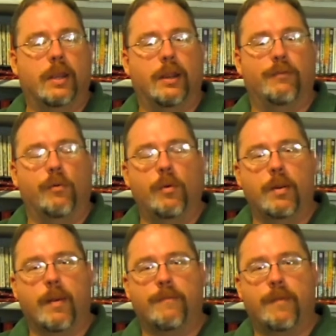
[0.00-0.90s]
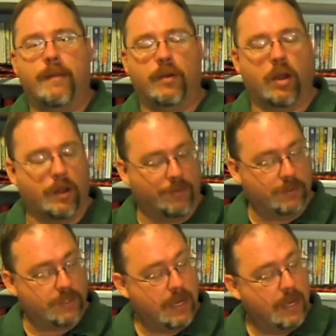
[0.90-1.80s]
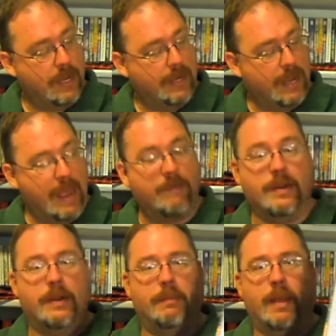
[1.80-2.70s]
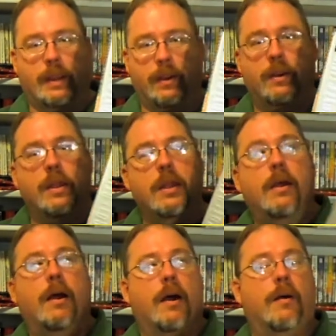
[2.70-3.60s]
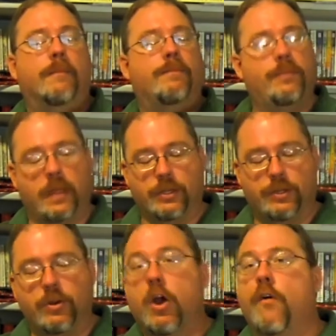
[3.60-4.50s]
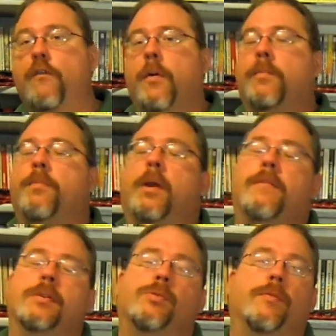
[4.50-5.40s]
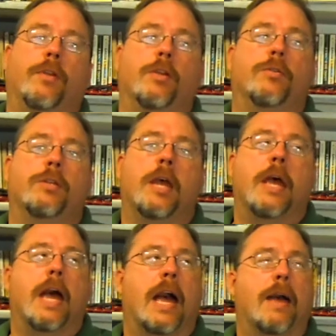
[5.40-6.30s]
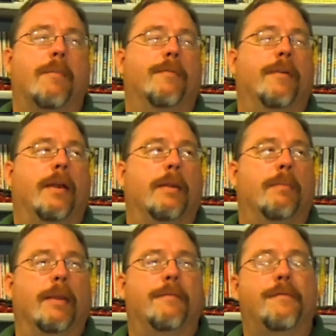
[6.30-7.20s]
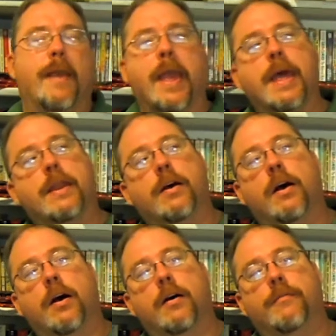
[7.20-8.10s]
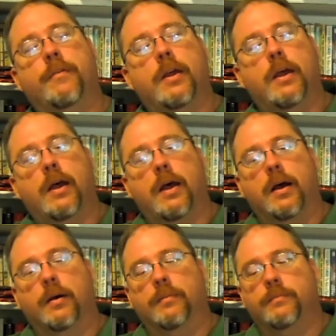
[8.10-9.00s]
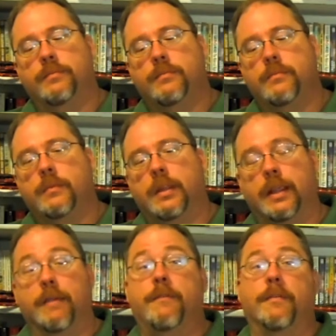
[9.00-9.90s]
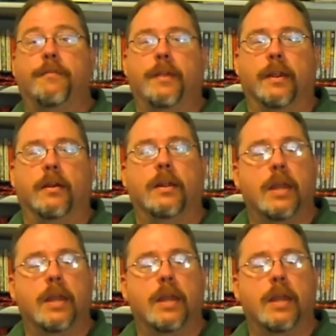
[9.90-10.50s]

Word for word: here from one of my favorite authors, Gavin DeBecker. Um, as you know from previous reviews, I'm a very big fan of um, The Gift of Fear.